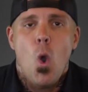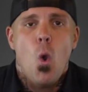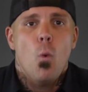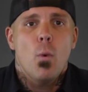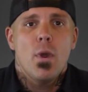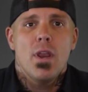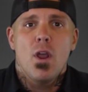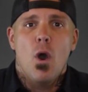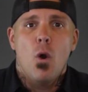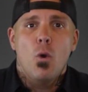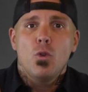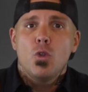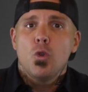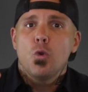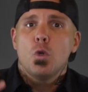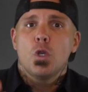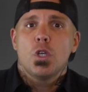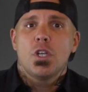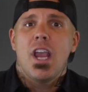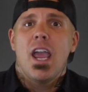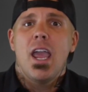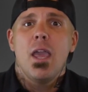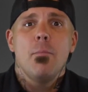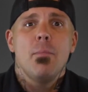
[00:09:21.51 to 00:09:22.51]
We don't do
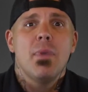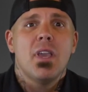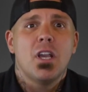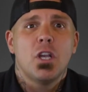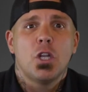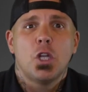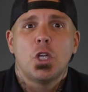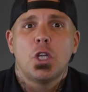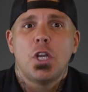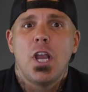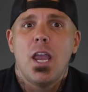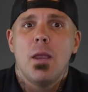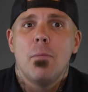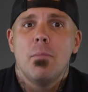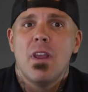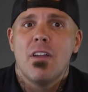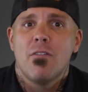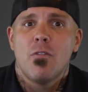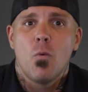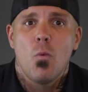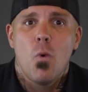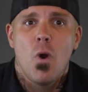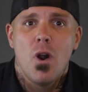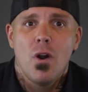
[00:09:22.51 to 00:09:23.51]
shame because shame
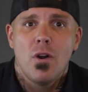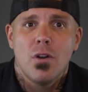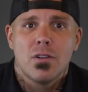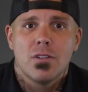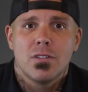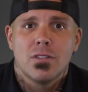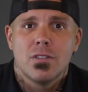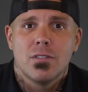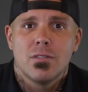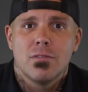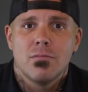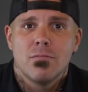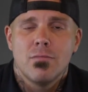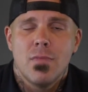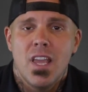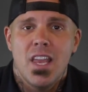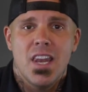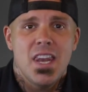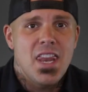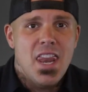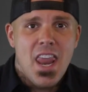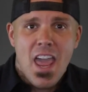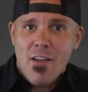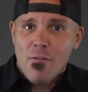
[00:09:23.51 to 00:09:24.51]
never works.
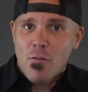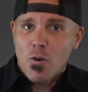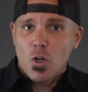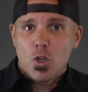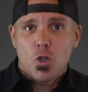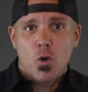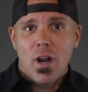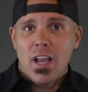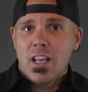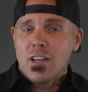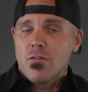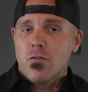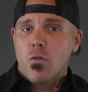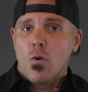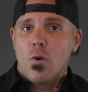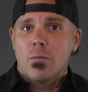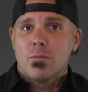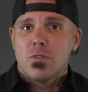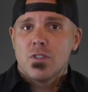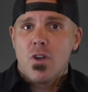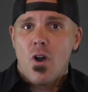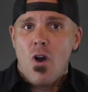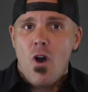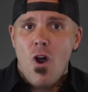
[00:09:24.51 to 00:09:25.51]
It never
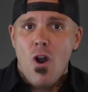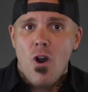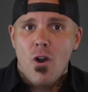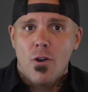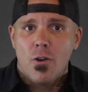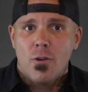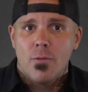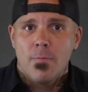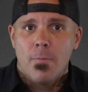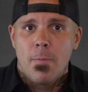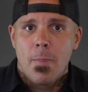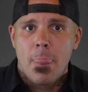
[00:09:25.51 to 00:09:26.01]
transforms the heart.